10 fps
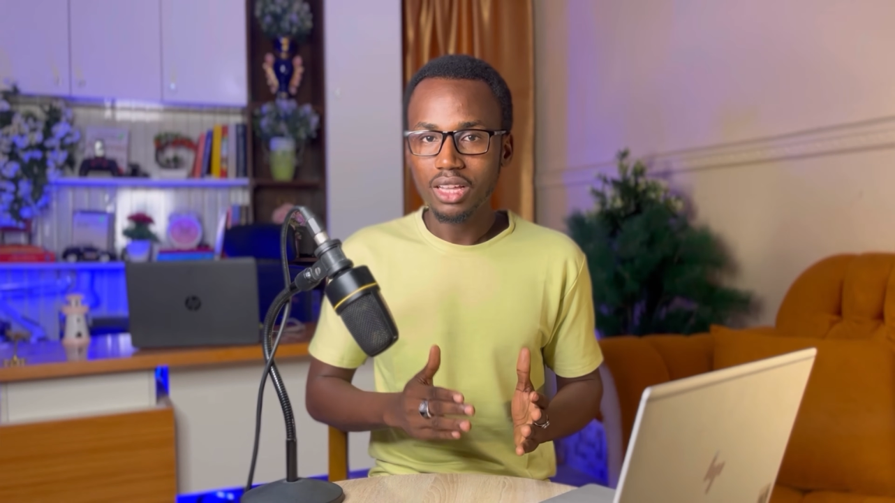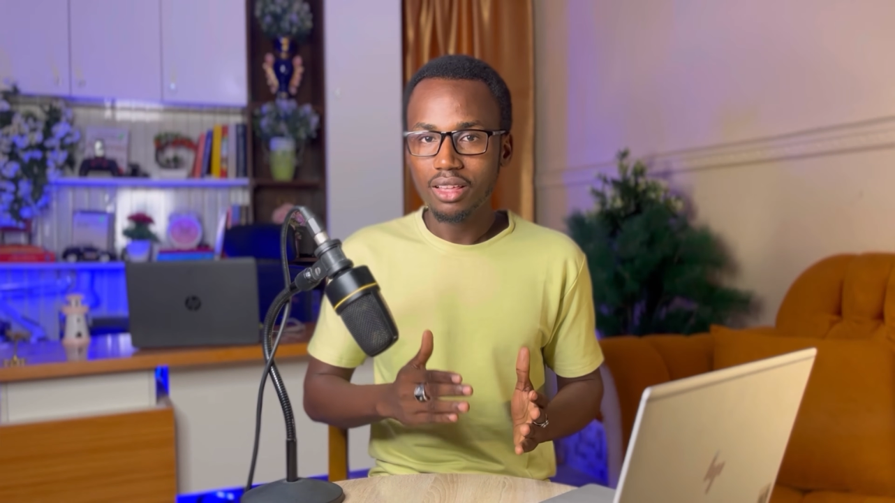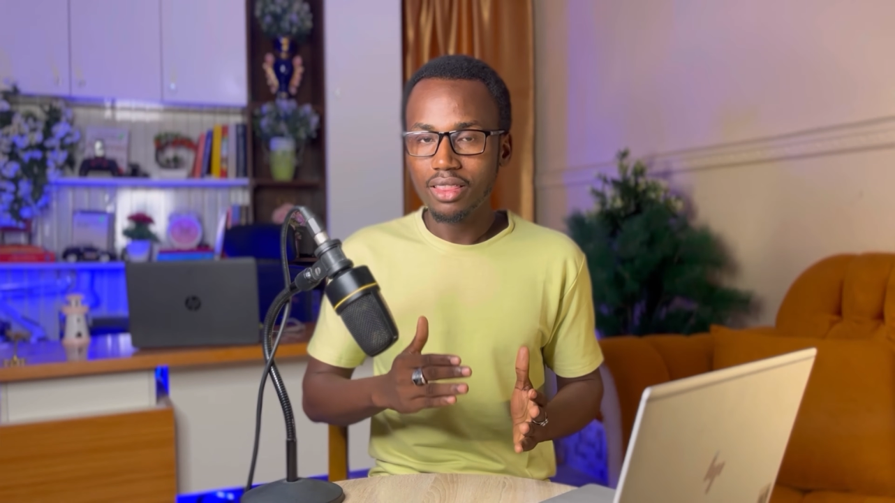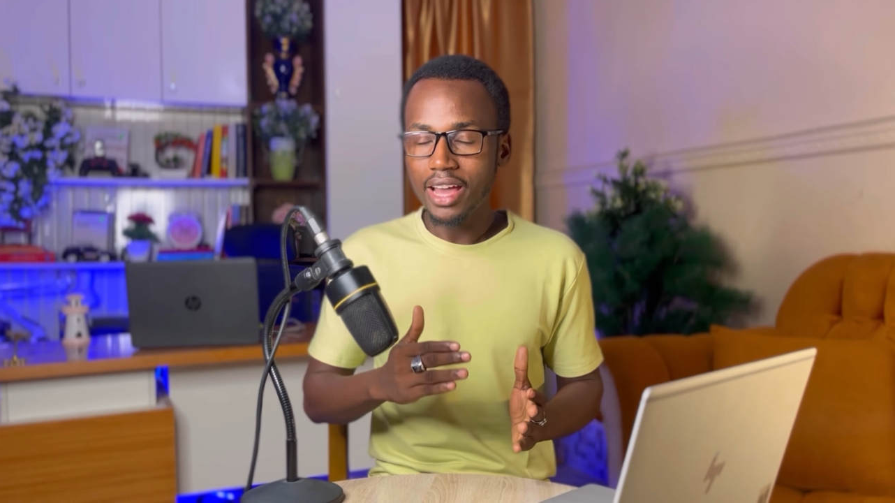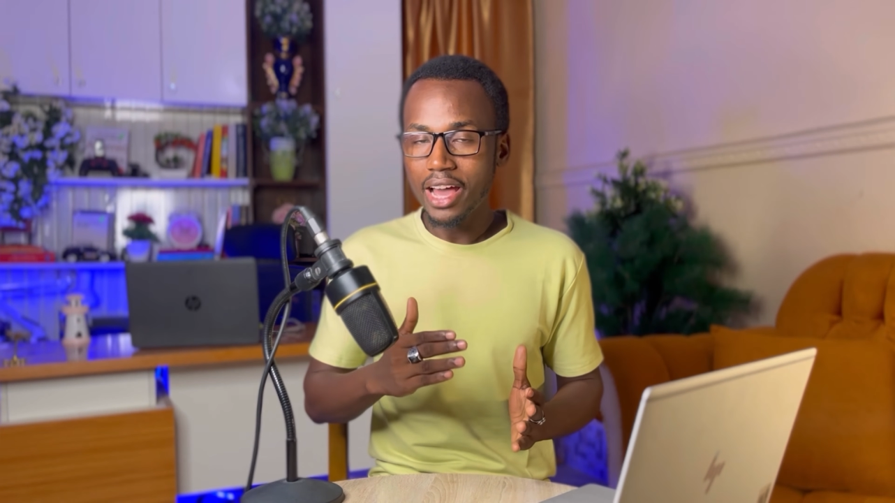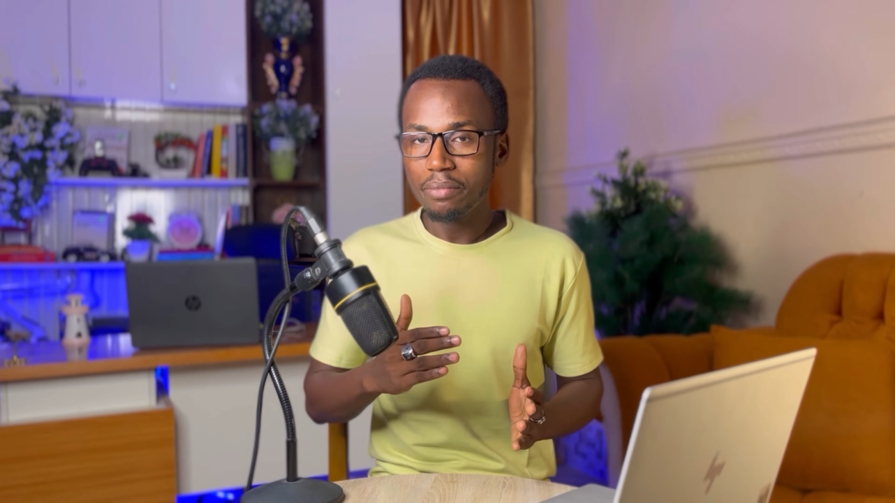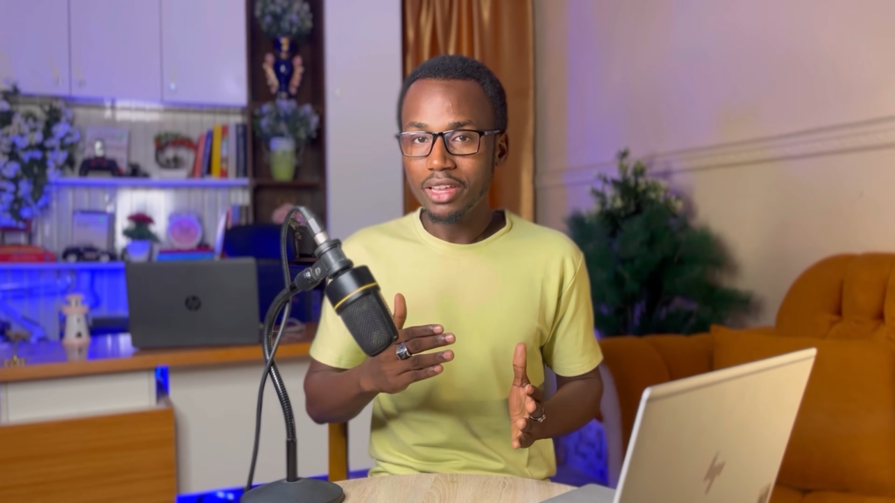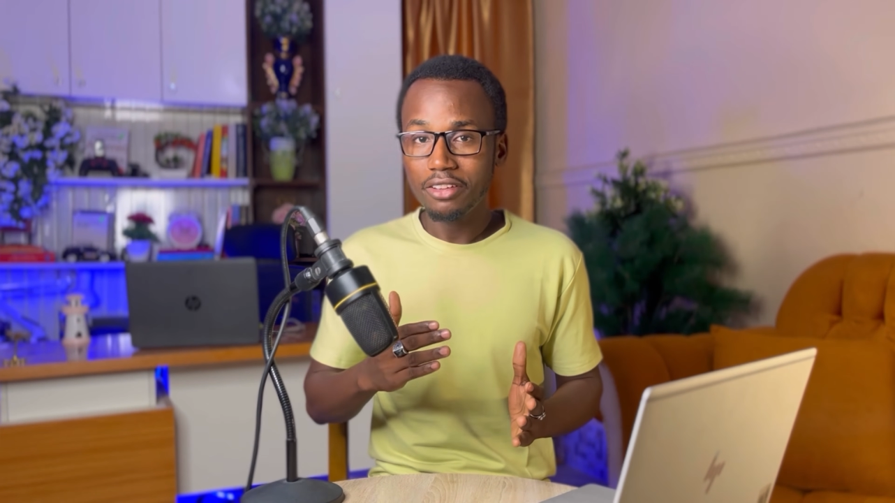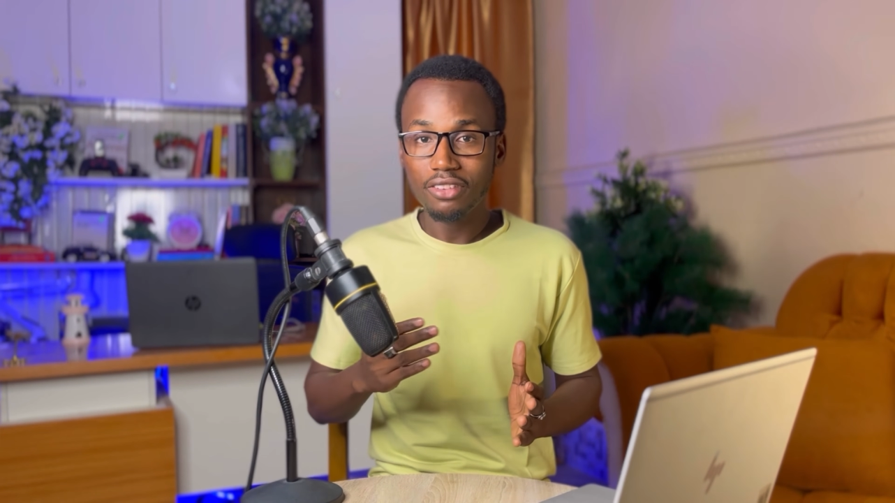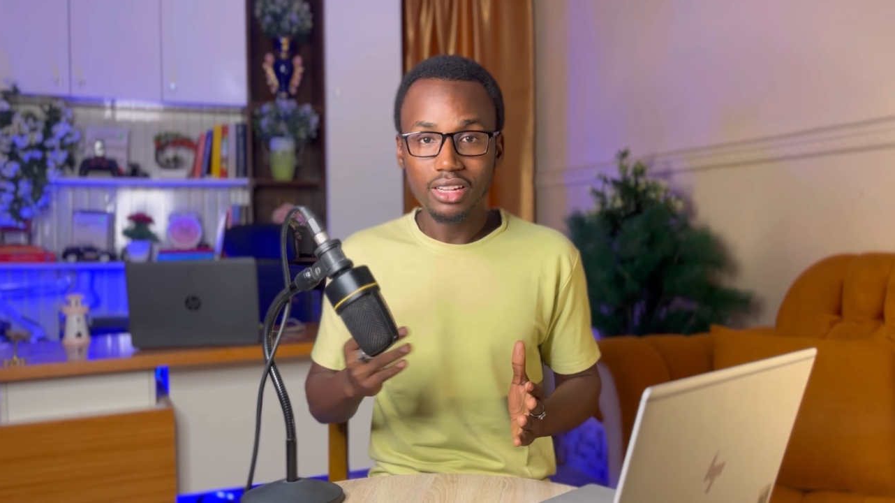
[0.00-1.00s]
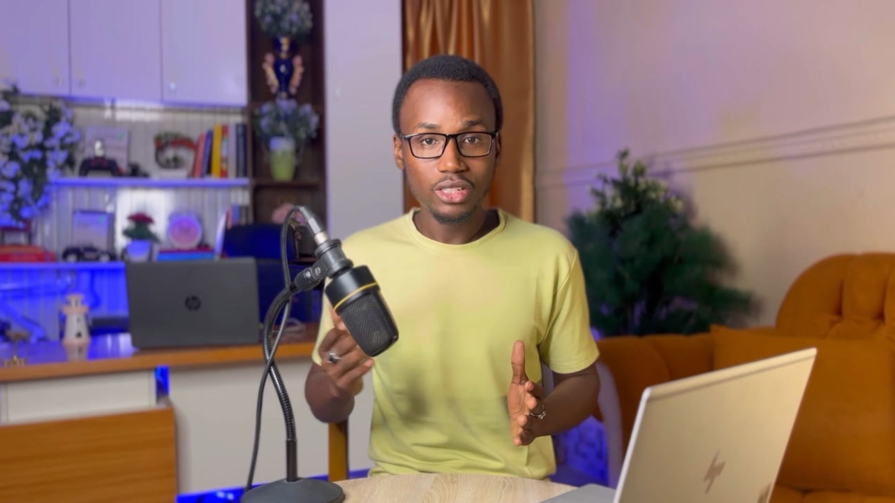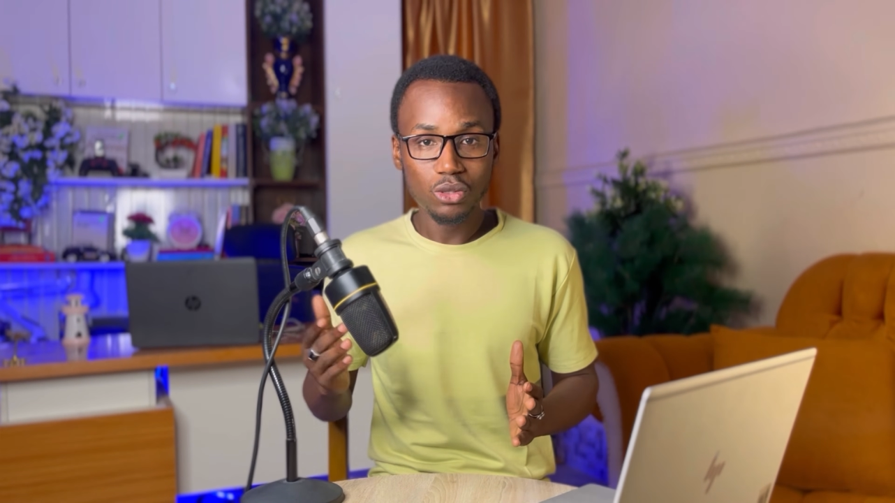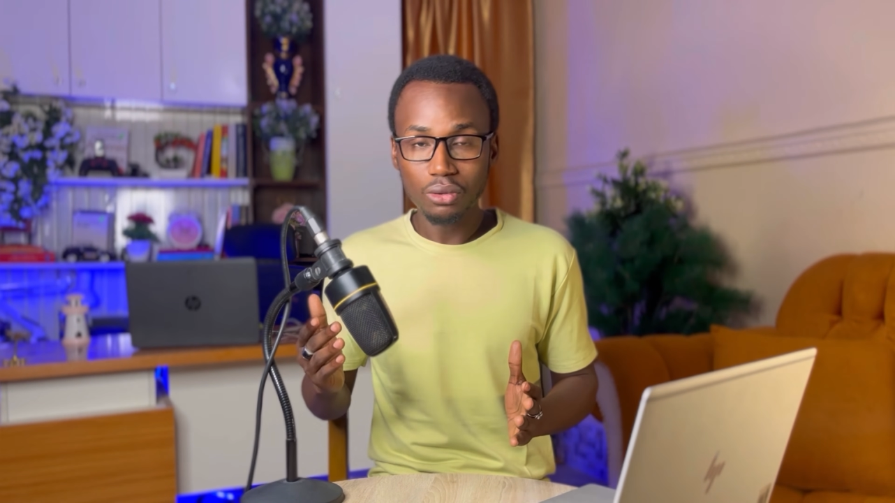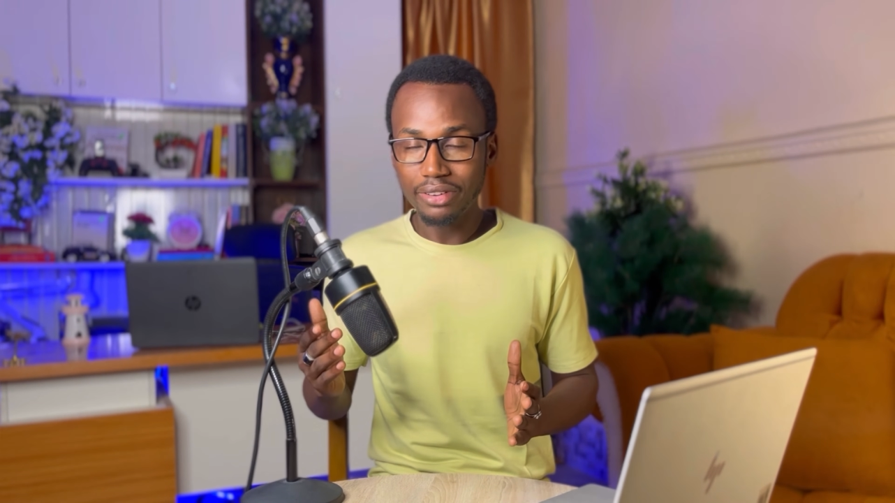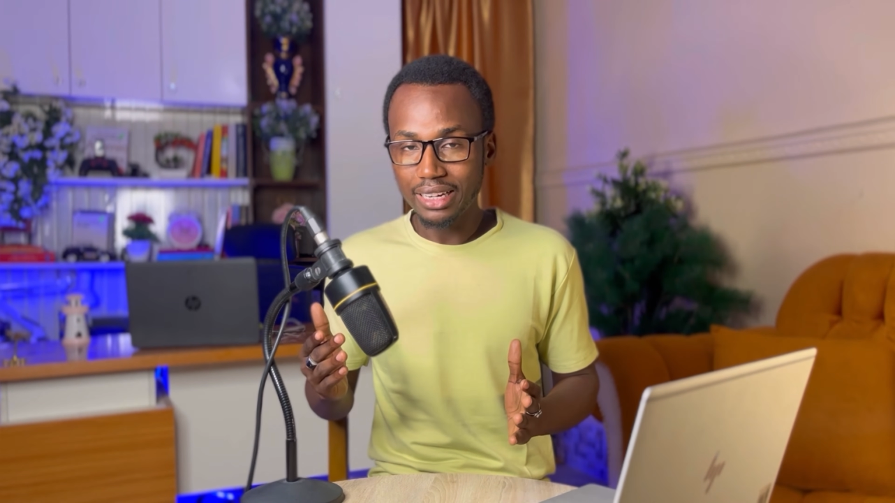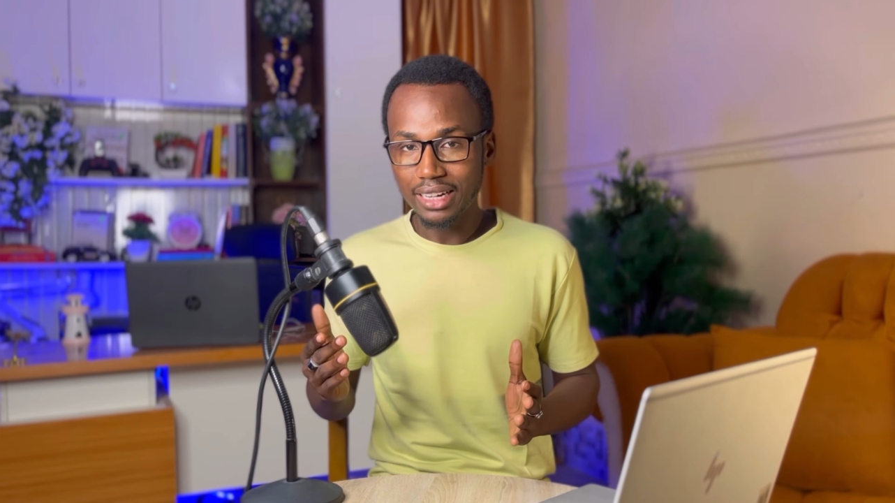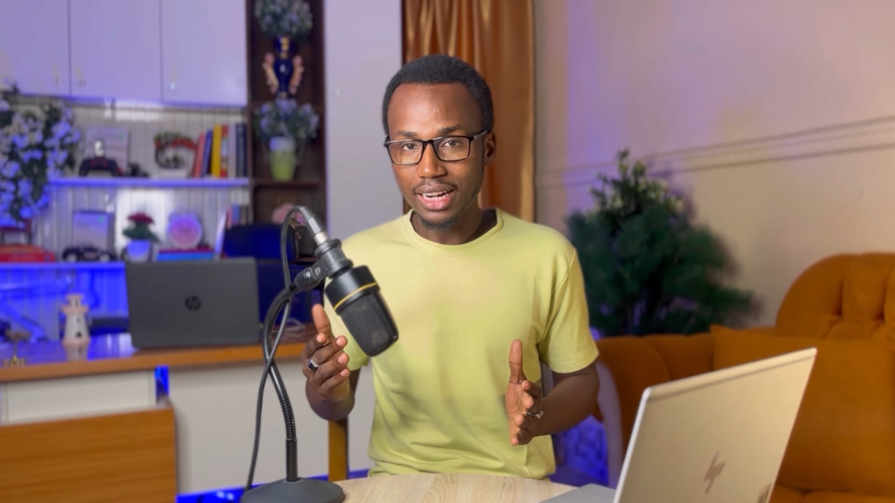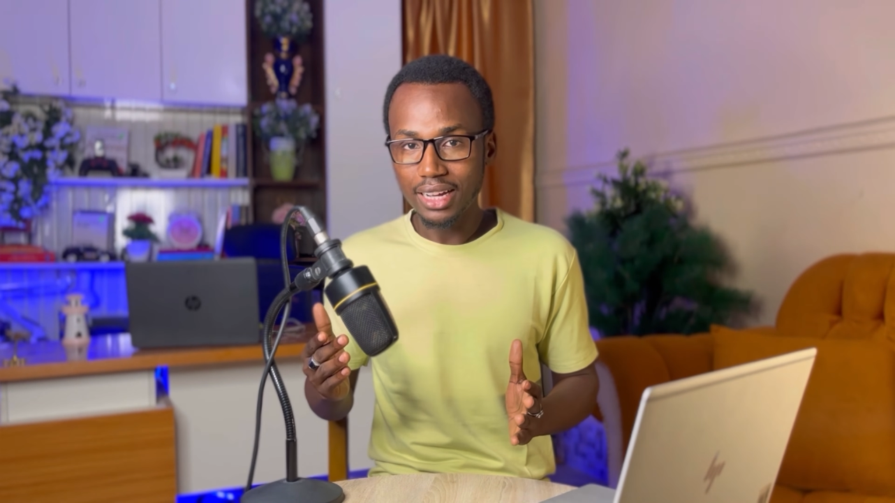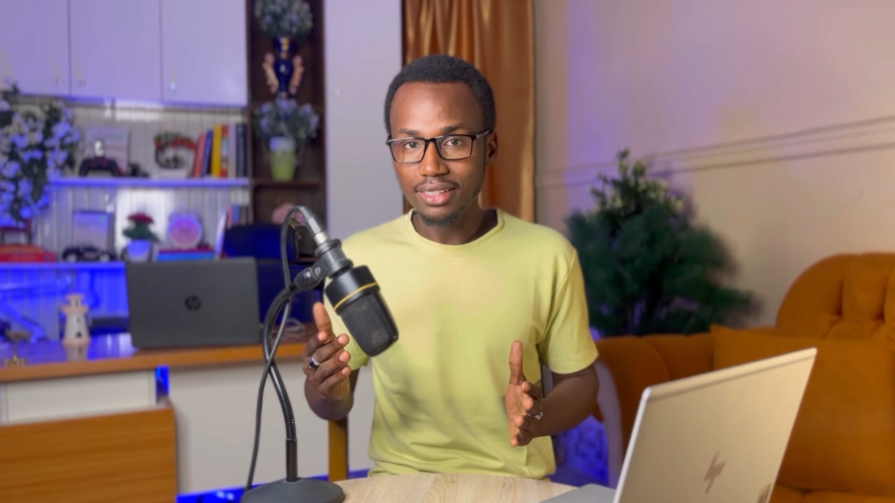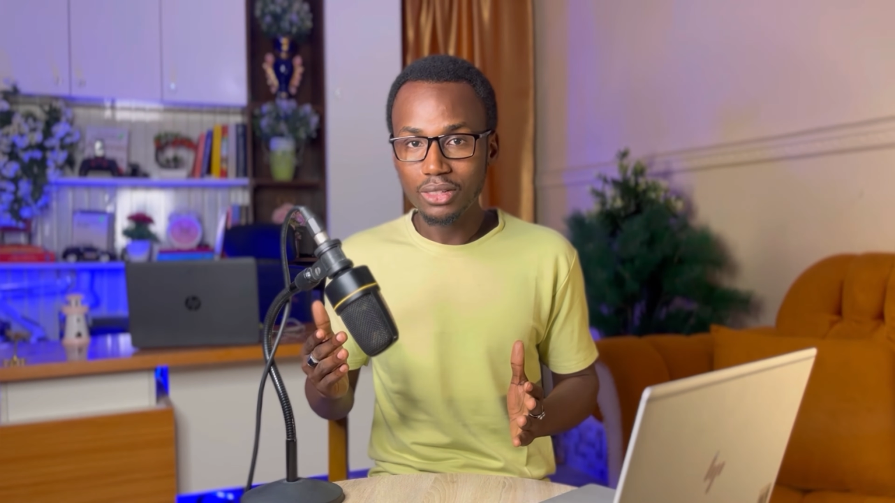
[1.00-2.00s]
There are many places to find
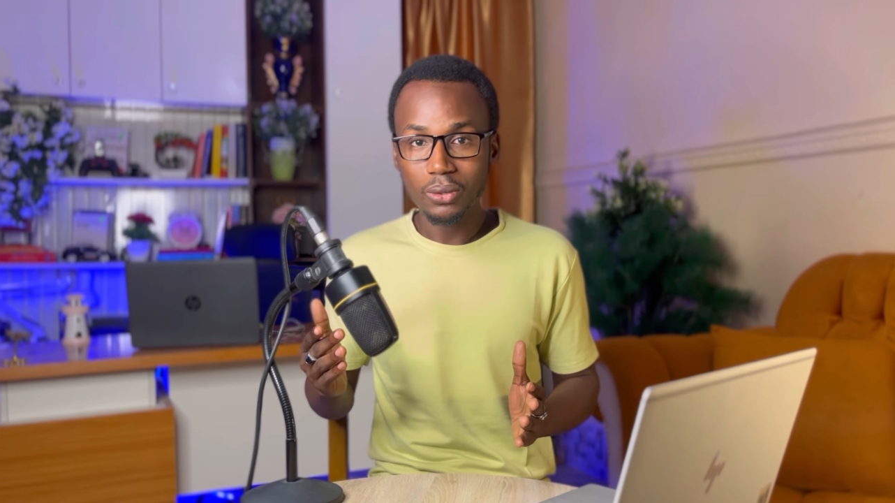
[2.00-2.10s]
clients.